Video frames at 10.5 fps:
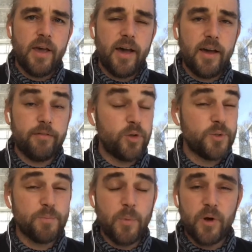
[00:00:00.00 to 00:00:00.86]
I've
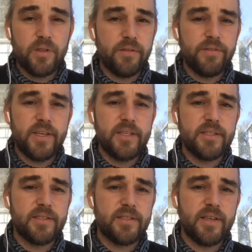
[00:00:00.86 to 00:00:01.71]
used both of
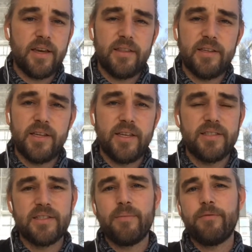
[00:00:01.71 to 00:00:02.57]
these. There
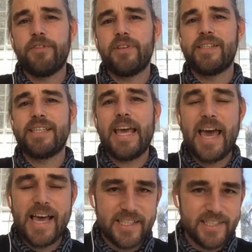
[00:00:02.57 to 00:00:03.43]
is some
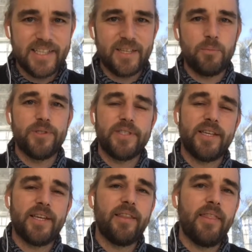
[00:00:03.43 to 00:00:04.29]
fantastic
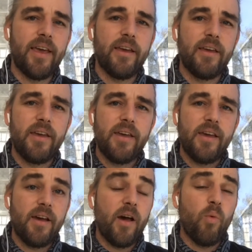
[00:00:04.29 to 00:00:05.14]
music in there,
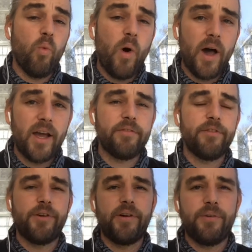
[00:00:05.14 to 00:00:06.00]
a wide
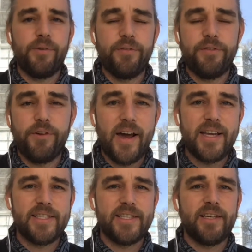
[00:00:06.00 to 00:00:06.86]

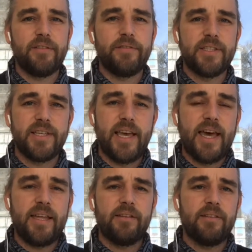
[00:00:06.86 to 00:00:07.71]
variety of it,
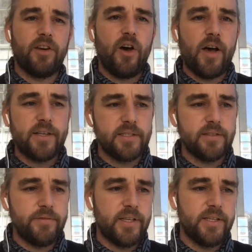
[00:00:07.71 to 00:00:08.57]
and the cost
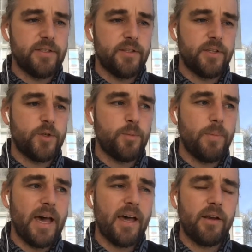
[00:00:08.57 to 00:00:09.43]
of it is not too
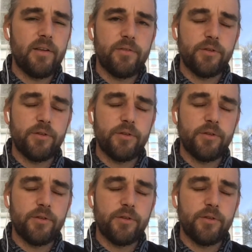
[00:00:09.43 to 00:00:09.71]
bad.